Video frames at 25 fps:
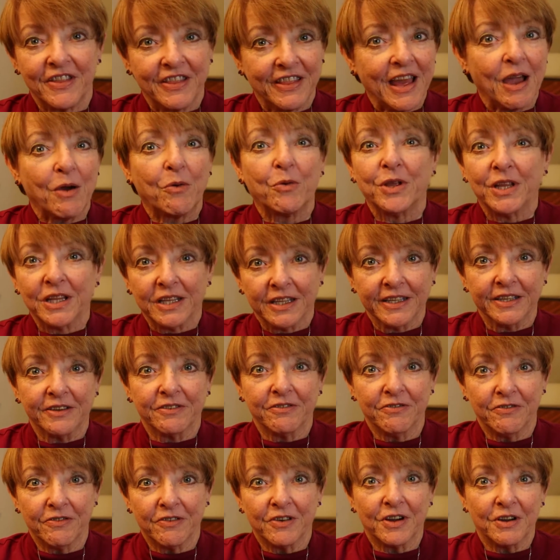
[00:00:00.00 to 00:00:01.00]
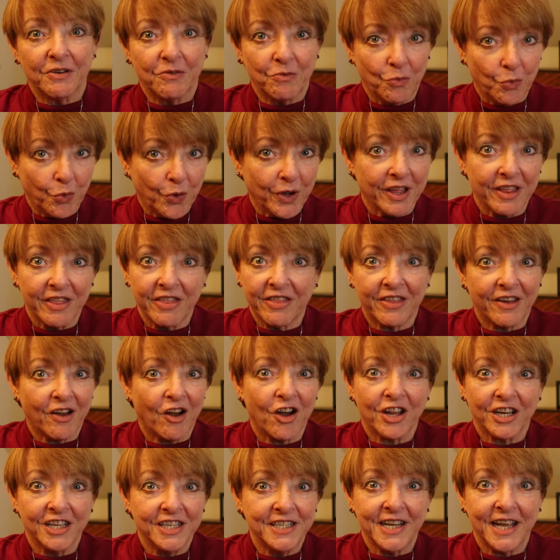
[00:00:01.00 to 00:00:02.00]
that we live with
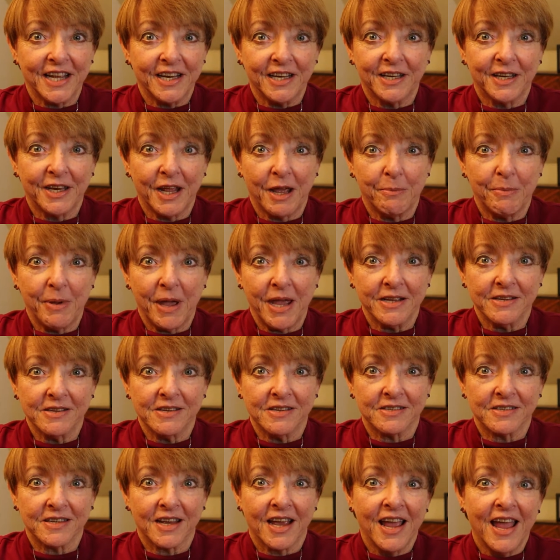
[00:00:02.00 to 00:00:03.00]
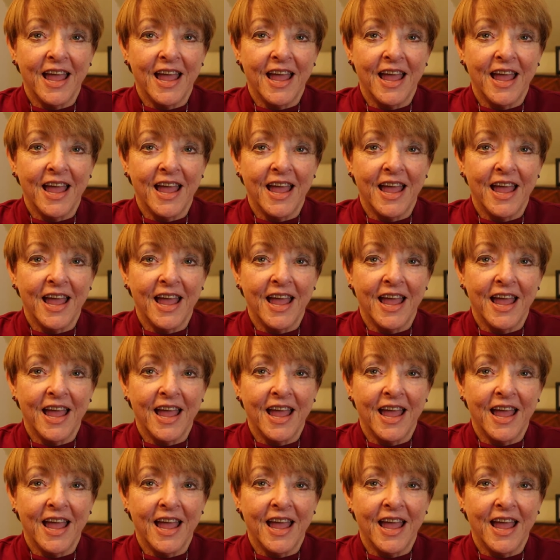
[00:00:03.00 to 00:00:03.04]
on a day-to-day basis.